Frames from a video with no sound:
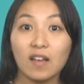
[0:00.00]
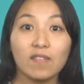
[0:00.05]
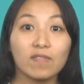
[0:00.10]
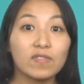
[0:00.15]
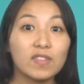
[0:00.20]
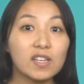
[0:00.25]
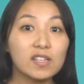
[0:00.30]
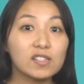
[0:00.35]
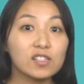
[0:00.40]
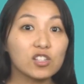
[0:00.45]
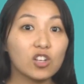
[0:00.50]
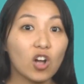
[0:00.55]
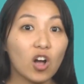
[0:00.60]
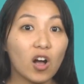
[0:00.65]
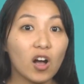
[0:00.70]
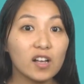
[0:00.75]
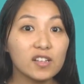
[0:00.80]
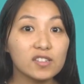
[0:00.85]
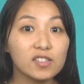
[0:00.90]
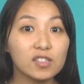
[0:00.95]
This
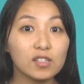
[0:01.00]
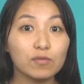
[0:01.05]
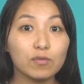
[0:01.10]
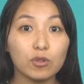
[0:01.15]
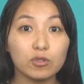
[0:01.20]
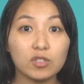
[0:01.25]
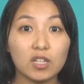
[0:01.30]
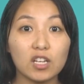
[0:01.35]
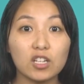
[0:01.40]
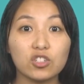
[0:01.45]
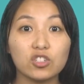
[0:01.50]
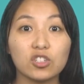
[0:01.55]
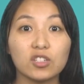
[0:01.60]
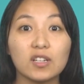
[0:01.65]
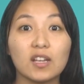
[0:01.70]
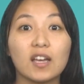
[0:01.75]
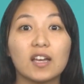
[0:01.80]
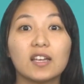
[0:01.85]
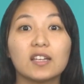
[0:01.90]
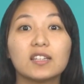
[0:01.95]
constant
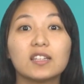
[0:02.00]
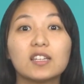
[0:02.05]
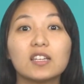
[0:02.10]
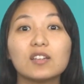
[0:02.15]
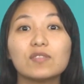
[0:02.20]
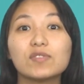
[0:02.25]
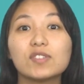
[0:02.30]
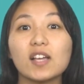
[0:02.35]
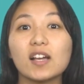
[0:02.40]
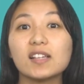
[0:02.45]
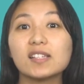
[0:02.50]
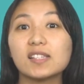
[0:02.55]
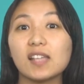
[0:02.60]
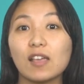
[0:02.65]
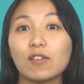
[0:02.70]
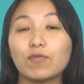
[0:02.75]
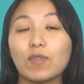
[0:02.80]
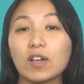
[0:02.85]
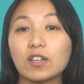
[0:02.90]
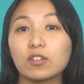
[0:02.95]
rotation gives us
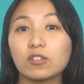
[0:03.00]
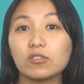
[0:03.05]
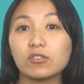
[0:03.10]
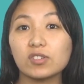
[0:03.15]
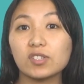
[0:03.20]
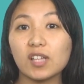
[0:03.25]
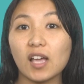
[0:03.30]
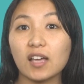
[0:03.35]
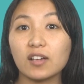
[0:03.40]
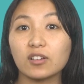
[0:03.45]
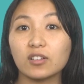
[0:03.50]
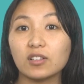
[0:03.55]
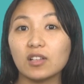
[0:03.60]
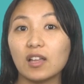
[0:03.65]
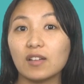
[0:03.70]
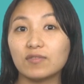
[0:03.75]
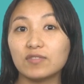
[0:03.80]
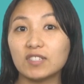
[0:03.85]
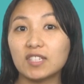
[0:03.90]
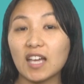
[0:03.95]
a regular cycle
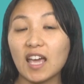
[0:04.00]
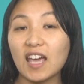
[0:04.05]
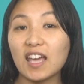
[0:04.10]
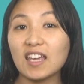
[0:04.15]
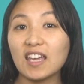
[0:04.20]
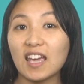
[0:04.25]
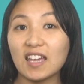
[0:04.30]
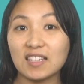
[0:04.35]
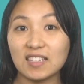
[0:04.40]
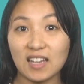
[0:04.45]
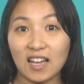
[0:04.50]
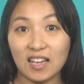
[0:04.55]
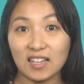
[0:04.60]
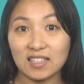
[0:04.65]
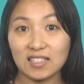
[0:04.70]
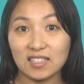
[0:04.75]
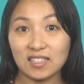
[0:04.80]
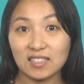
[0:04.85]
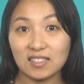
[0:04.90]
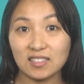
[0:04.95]
of day and
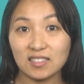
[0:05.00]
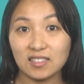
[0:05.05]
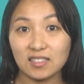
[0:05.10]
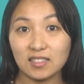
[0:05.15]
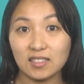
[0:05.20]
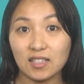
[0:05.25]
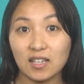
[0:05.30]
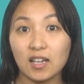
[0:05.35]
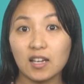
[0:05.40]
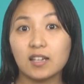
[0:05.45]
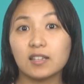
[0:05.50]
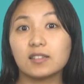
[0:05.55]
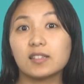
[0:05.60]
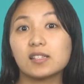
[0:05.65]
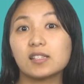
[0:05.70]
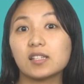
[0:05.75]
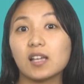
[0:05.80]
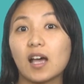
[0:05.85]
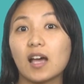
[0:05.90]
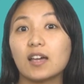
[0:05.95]
night. The
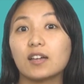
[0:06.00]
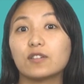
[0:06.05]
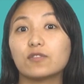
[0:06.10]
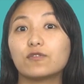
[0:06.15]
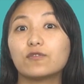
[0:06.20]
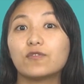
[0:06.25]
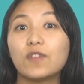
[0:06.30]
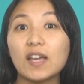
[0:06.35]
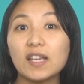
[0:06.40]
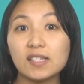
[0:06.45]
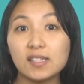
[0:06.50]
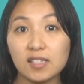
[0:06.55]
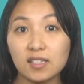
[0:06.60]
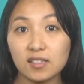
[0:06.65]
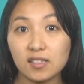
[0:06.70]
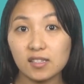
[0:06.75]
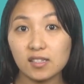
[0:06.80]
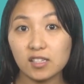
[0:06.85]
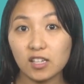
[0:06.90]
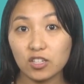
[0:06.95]
side facing
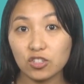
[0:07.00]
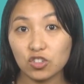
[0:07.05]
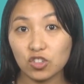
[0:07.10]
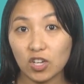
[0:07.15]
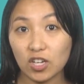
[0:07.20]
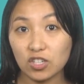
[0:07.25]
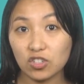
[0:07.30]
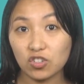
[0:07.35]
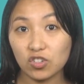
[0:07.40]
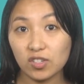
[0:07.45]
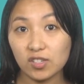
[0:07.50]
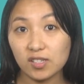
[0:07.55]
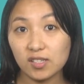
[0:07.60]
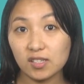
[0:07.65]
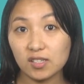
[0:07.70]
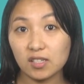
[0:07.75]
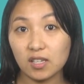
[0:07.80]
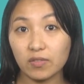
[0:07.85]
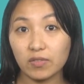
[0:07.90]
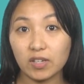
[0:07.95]
the sun
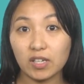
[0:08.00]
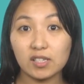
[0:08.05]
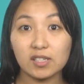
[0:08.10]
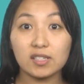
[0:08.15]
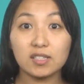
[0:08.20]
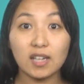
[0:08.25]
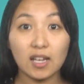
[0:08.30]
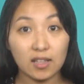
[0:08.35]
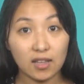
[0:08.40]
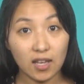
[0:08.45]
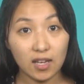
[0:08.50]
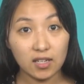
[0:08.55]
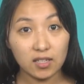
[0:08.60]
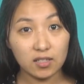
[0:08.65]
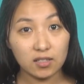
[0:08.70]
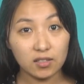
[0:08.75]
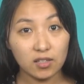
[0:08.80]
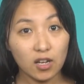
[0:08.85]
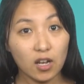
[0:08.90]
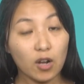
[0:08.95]
changes, giving us
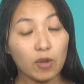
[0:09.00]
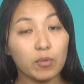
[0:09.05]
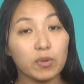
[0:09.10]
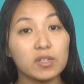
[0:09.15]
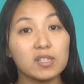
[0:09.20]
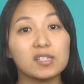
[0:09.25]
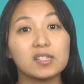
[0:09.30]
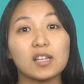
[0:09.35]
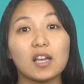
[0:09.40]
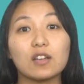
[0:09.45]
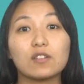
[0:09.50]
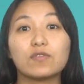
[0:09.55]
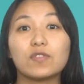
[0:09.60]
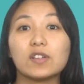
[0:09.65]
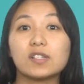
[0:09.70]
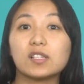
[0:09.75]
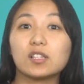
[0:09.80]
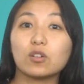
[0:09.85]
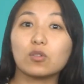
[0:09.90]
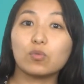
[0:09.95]
daylight, while the side
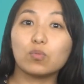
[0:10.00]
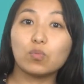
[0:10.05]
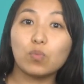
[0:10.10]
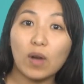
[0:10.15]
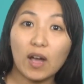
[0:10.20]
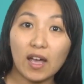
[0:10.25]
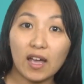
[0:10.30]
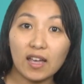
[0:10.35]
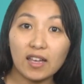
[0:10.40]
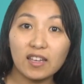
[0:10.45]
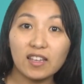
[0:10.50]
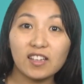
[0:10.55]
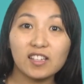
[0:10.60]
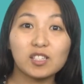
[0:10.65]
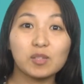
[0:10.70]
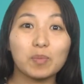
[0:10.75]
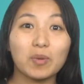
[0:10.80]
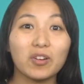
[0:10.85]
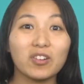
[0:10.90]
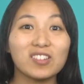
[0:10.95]
facing away
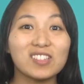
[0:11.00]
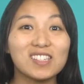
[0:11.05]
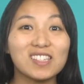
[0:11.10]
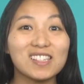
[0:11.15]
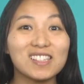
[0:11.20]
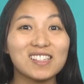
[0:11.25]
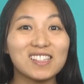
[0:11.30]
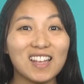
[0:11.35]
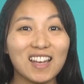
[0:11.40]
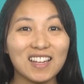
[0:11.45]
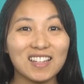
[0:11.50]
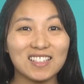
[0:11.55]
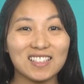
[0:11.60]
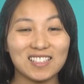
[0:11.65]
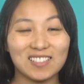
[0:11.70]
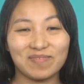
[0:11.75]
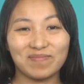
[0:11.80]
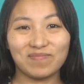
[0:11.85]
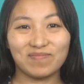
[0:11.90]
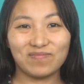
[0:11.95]
experiences night.